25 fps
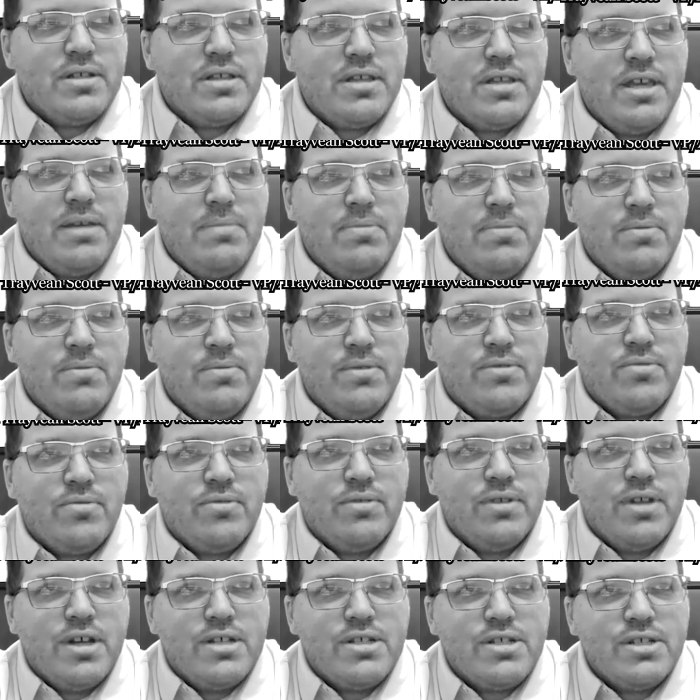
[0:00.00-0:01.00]
Keeping with
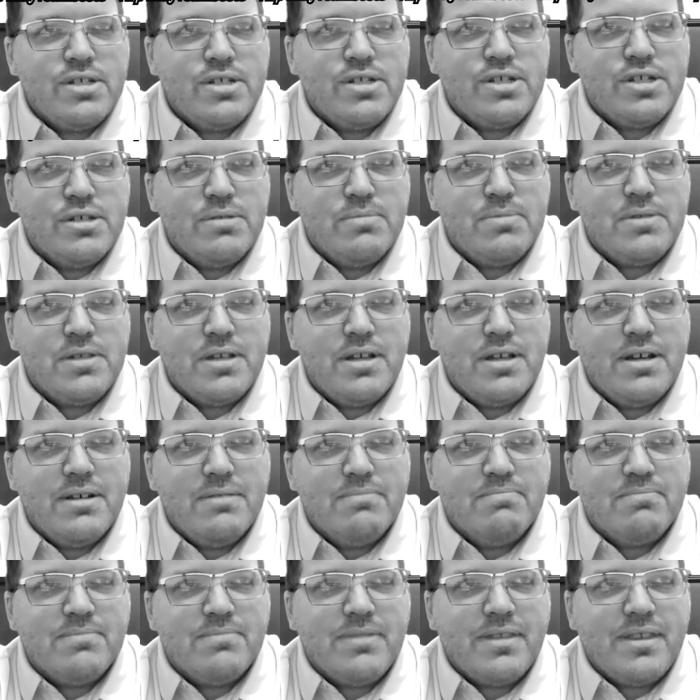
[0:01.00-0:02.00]
relationships,
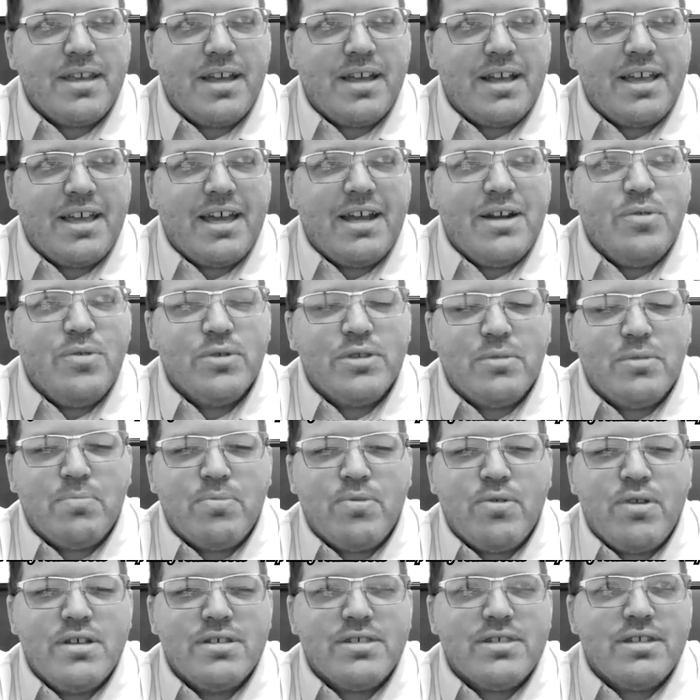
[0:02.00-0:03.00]
kind of with the
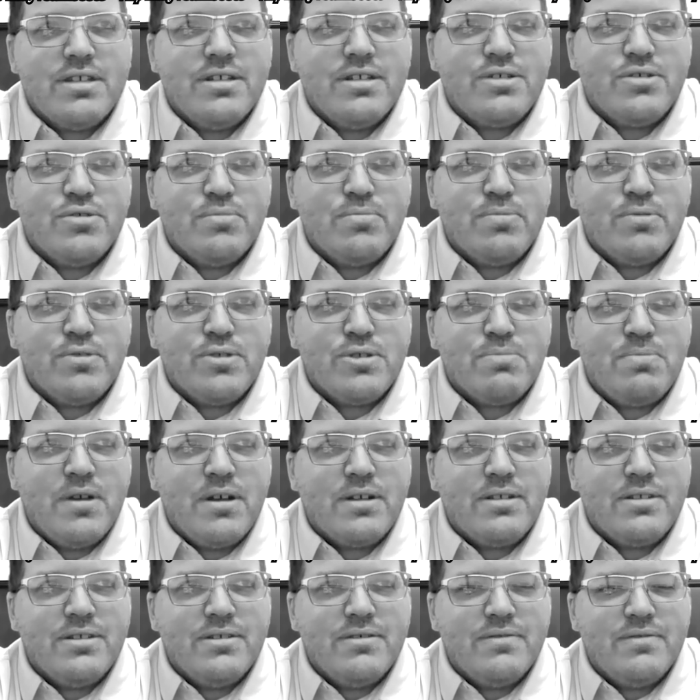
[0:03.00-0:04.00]
presidential
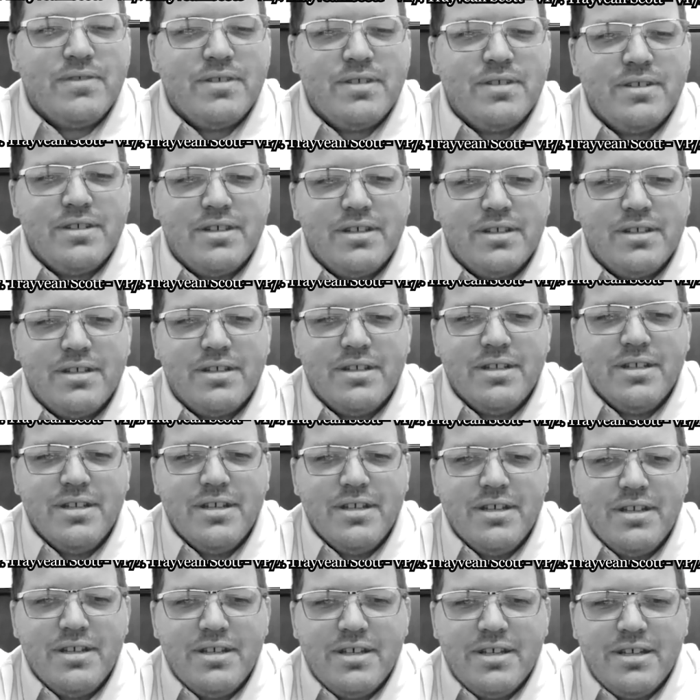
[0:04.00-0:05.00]
perspective, and
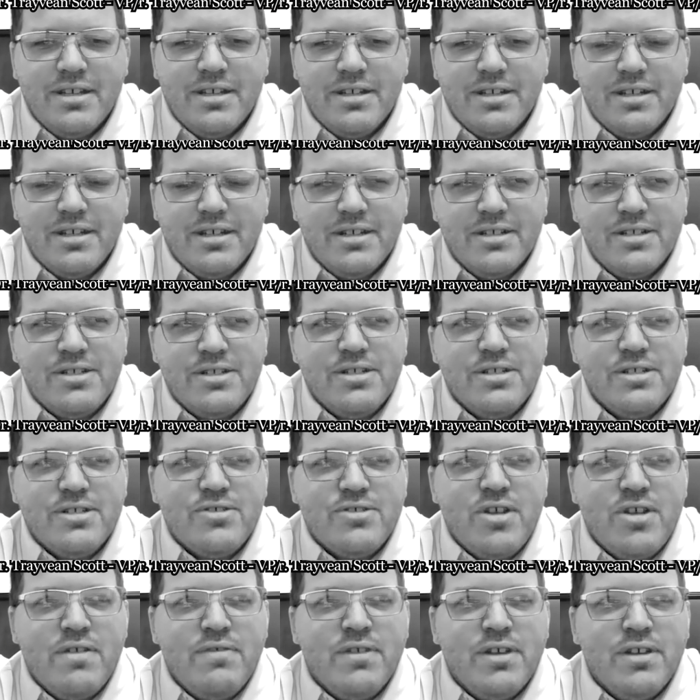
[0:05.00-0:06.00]

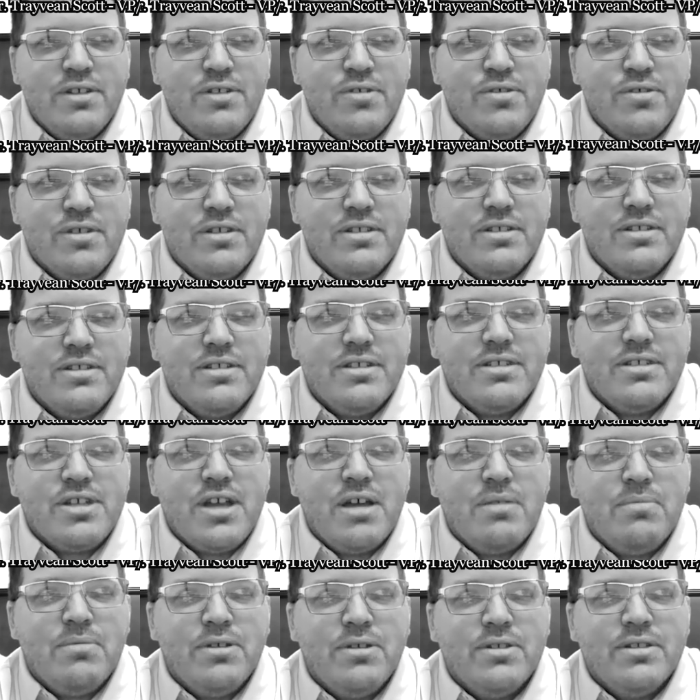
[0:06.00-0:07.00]
Trayvean, you can
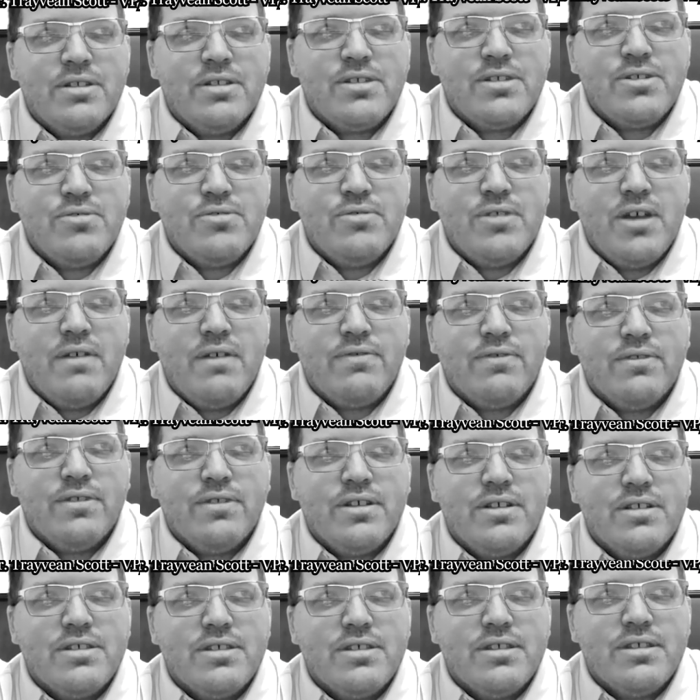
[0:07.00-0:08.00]
chime in on this too,
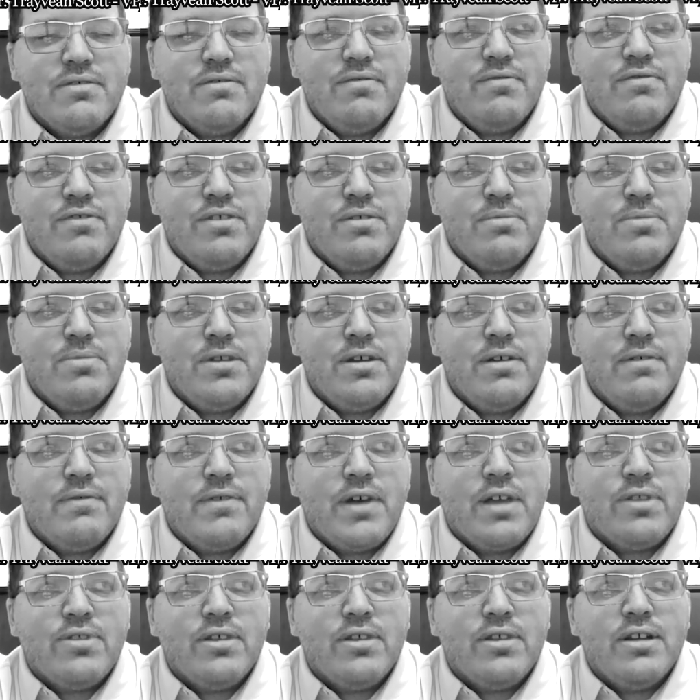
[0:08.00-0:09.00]
definitely as the VP of
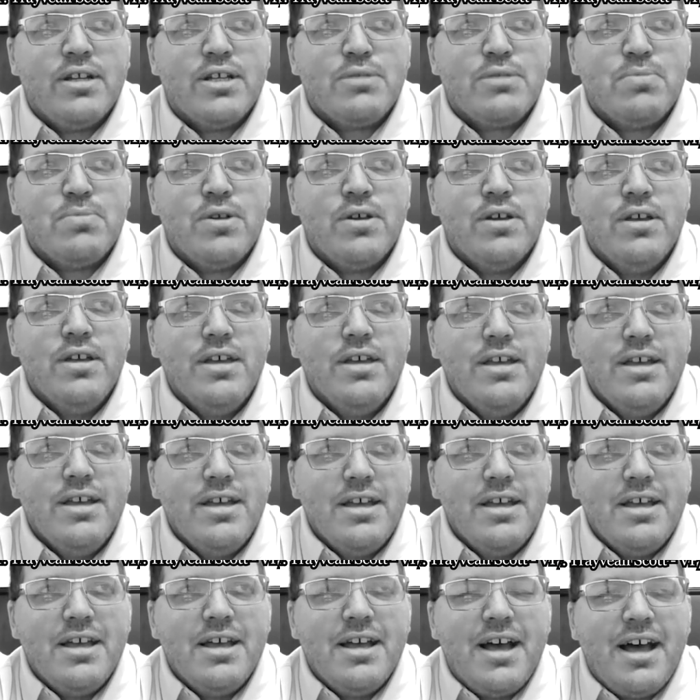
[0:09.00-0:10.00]
Athletics. But
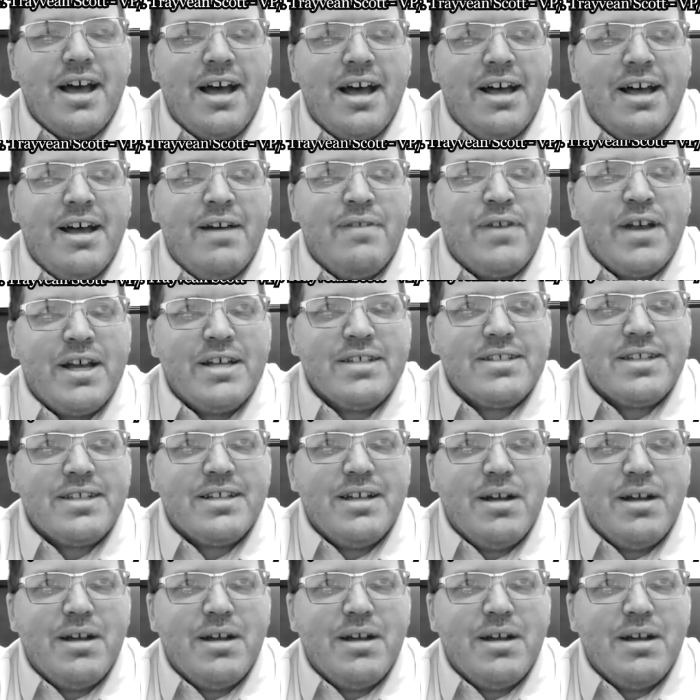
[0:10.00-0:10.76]
I've asked a